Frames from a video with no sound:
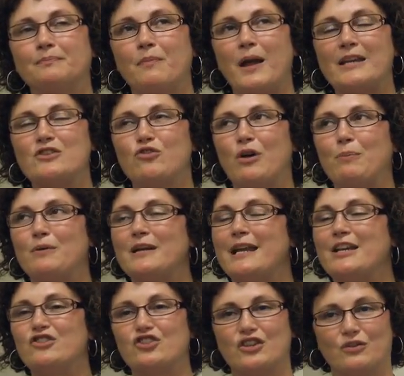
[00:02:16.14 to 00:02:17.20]
My
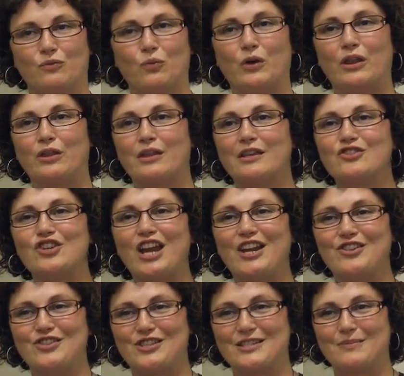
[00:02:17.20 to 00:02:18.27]
trepidation with the
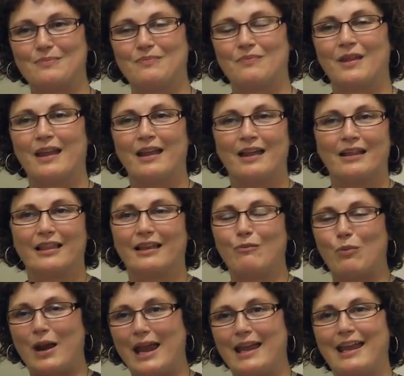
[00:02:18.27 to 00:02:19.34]
changes, the
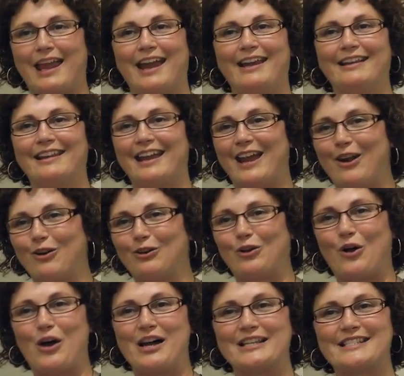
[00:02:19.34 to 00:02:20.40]
weight gain, the hair
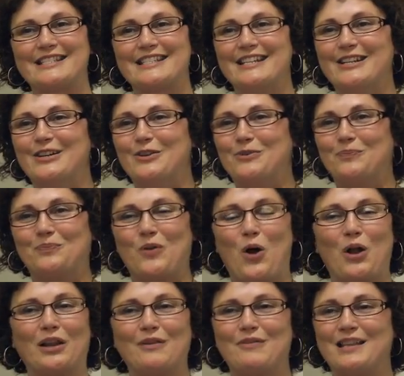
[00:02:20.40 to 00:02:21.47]
loss,
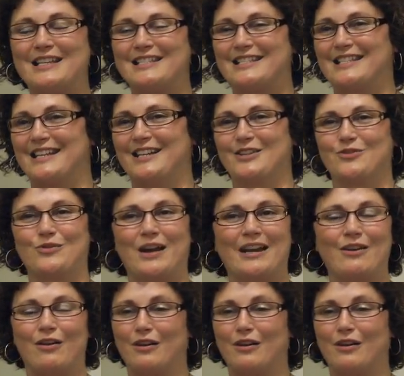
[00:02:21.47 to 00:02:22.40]
all of these things, right?